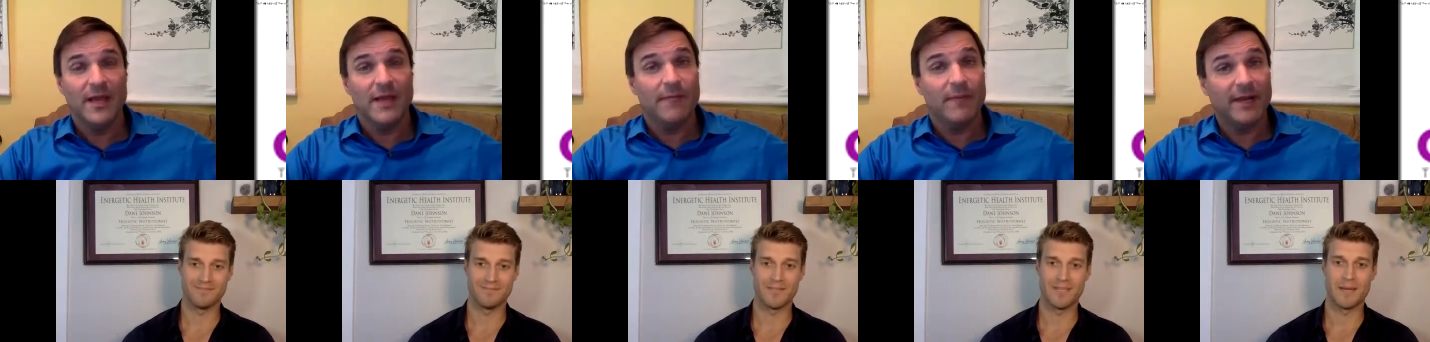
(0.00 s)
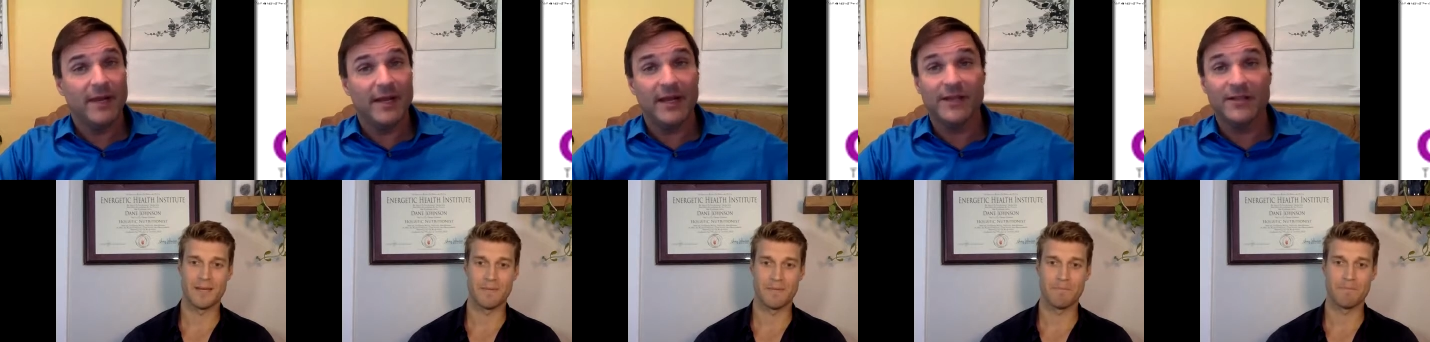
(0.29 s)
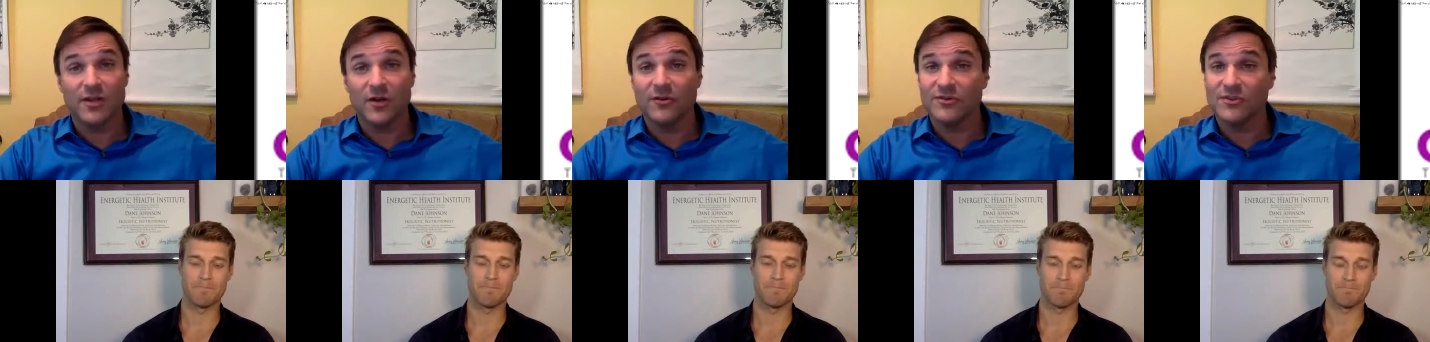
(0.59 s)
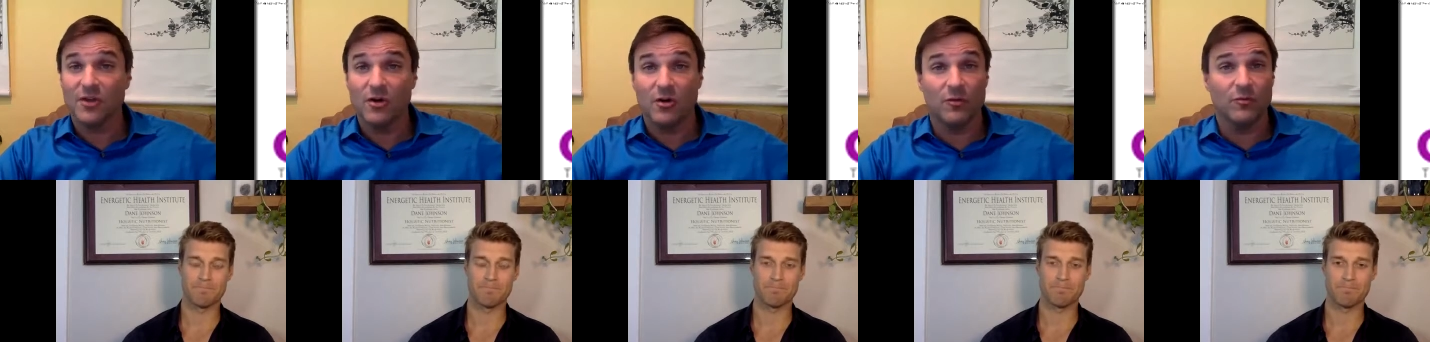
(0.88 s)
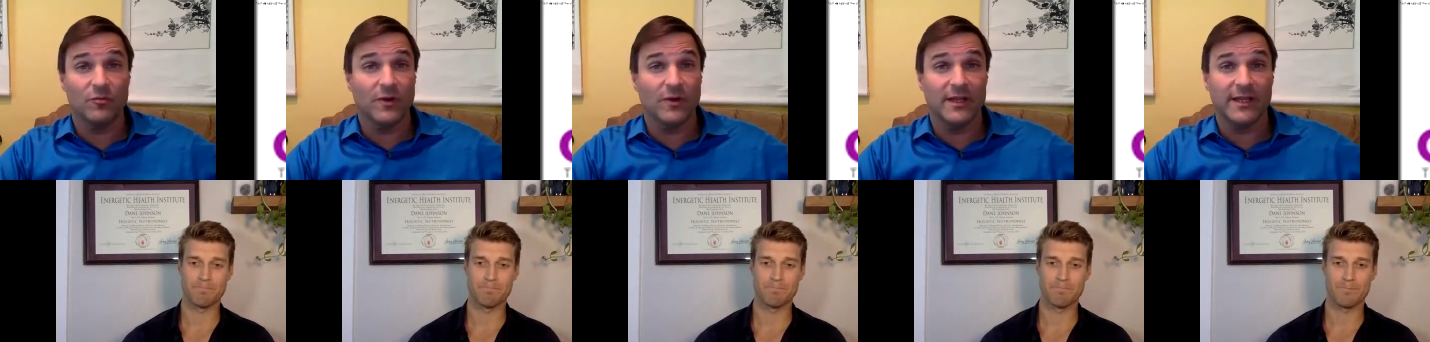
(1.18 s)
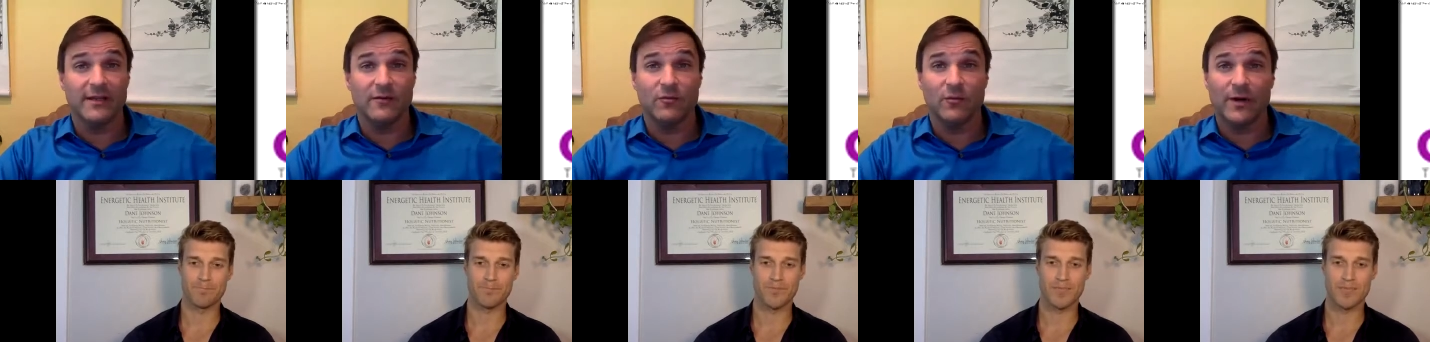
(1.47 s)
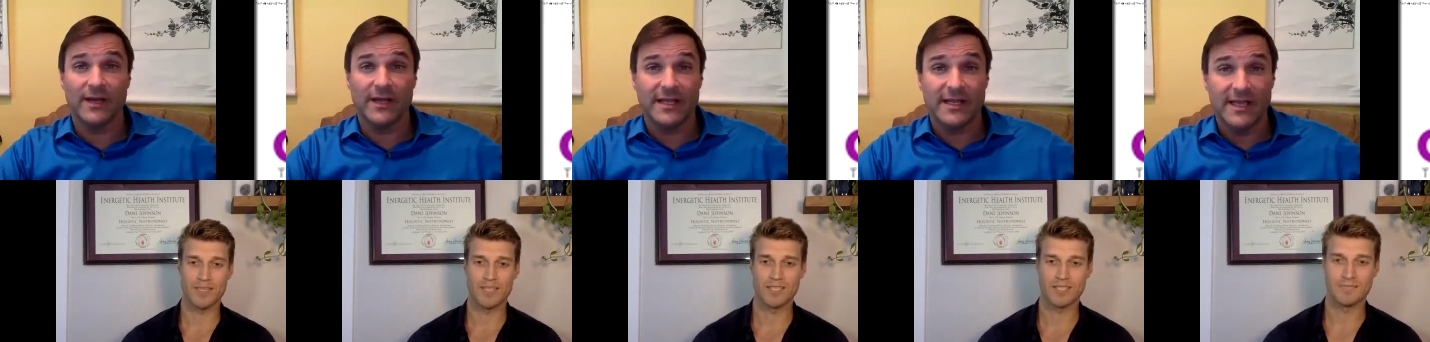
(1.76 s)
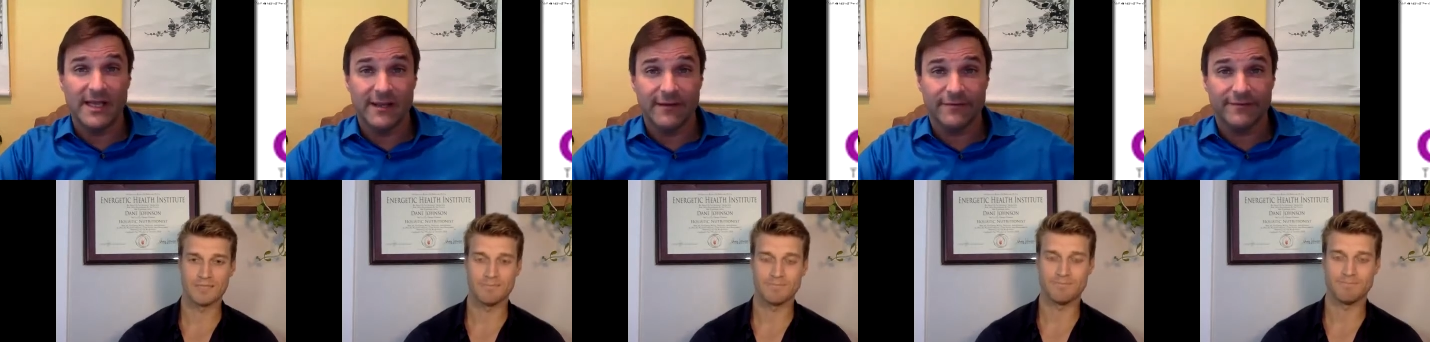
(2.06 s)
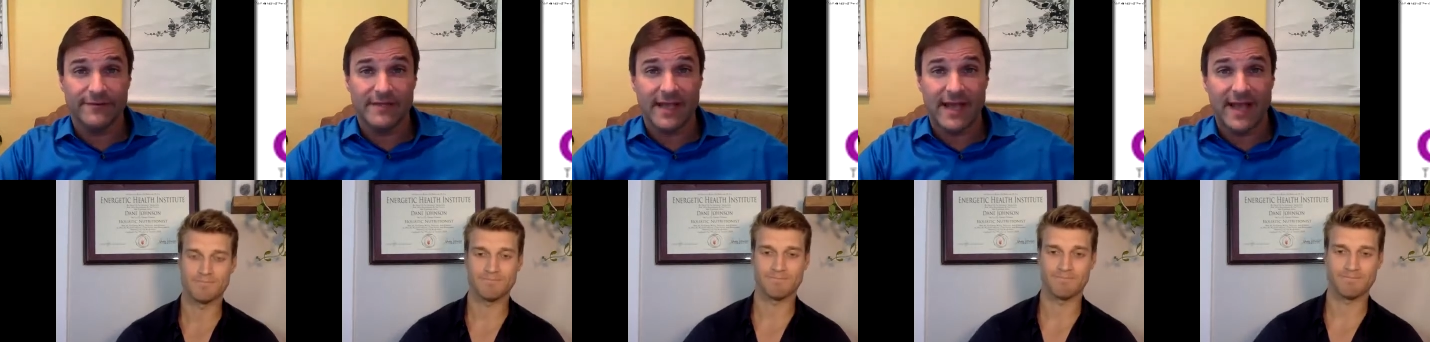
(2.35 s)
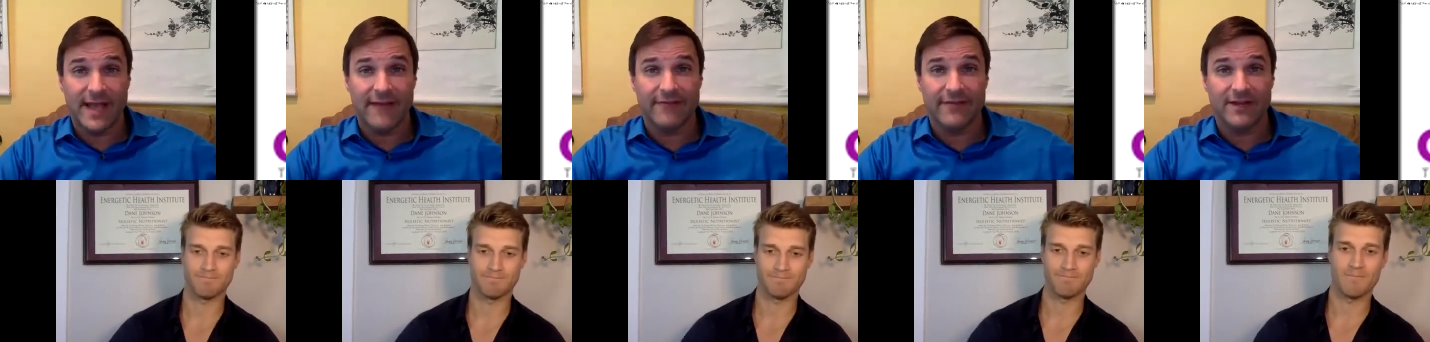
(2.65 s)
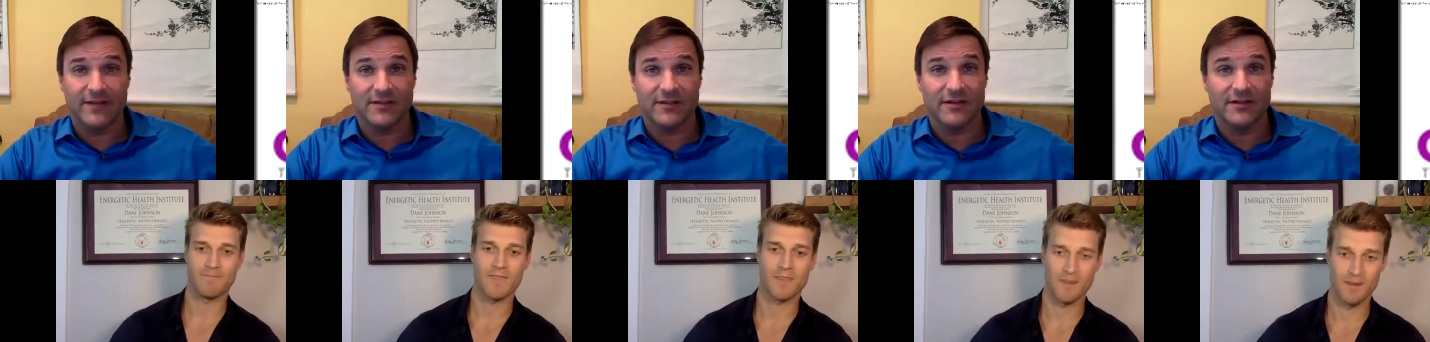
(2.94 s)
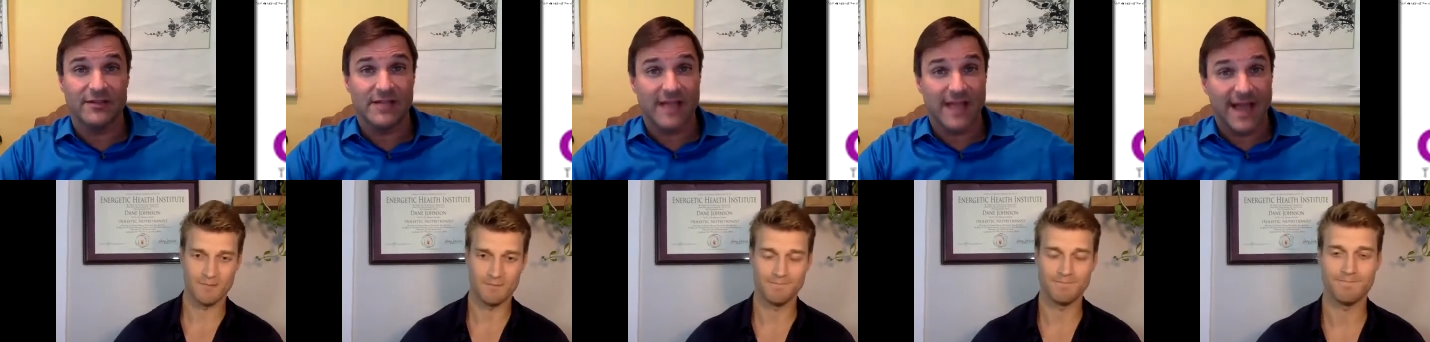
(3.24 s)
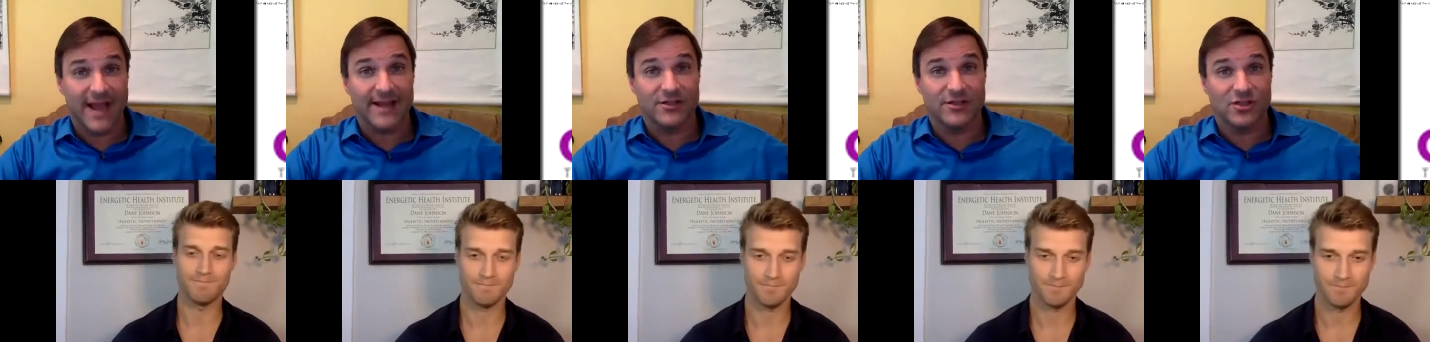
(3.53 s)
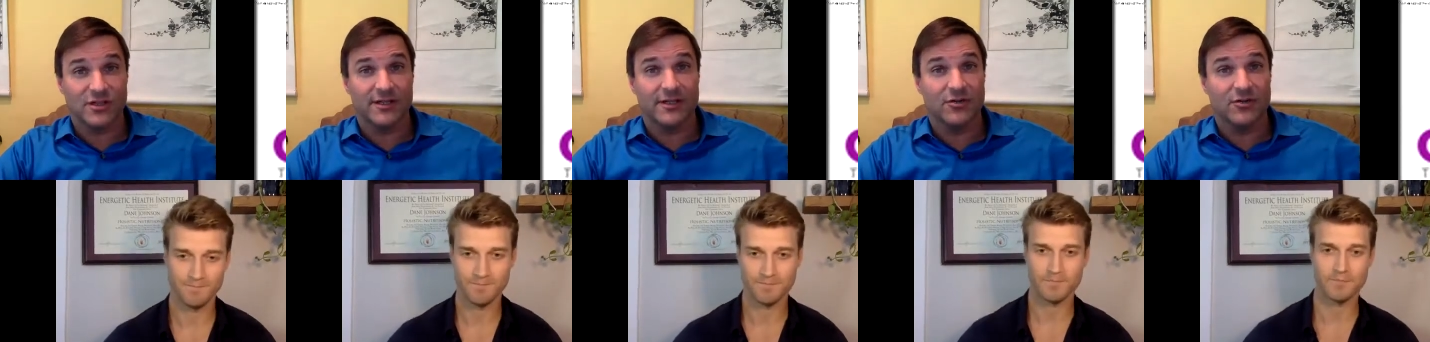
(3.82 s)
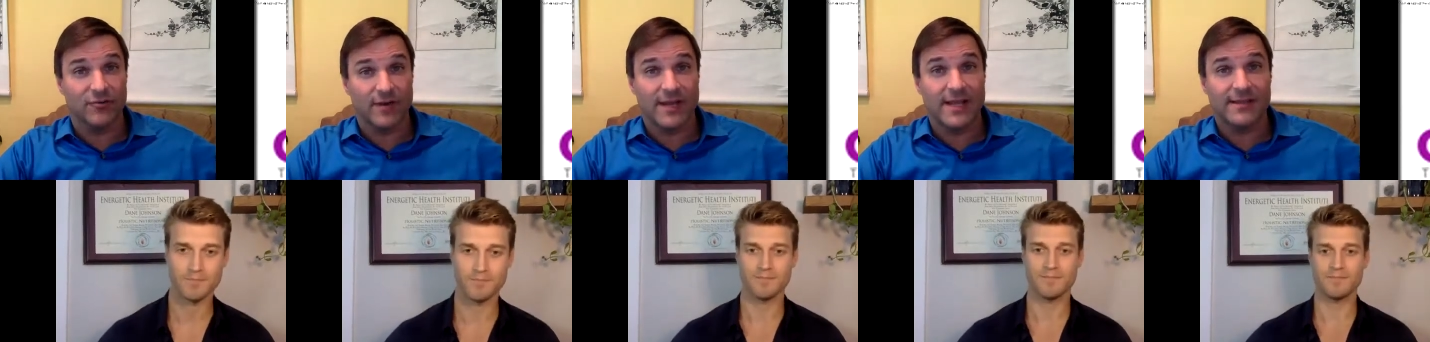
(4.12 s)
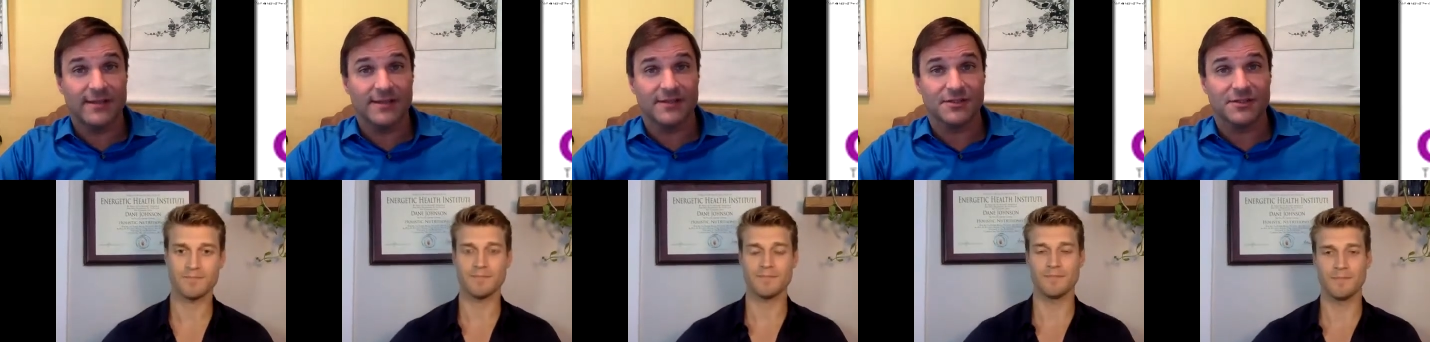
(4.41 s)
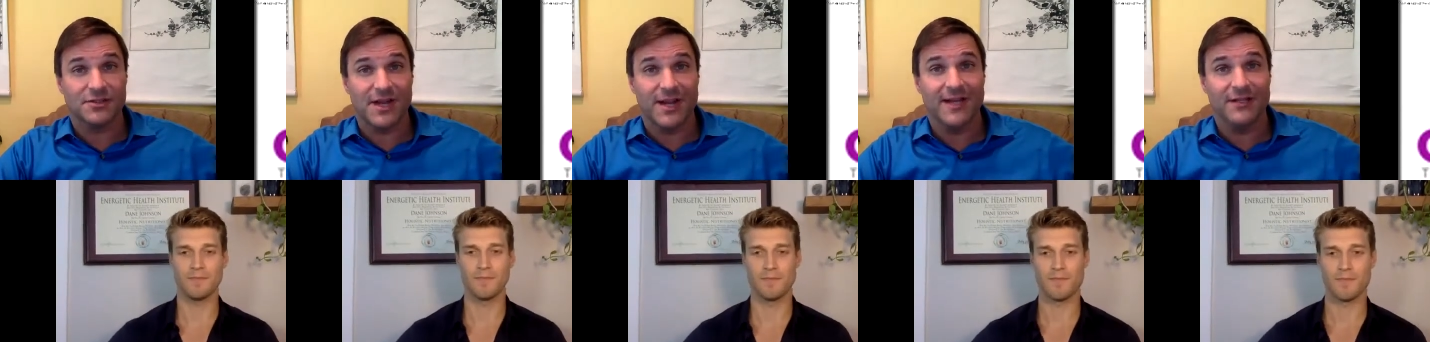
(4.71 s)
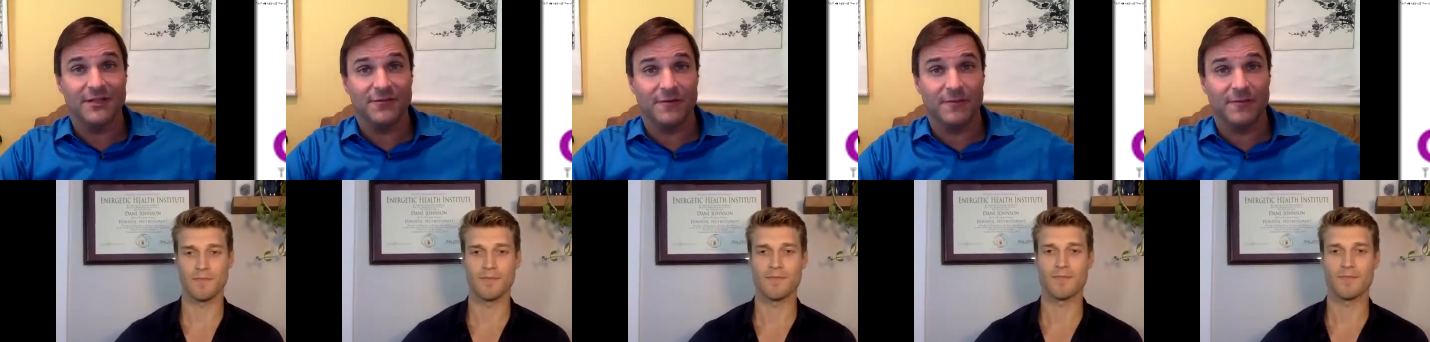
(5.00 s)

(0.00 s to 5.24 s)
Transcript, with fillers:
Speaker 1: but it's also really what a gift to have out there to actually create this change for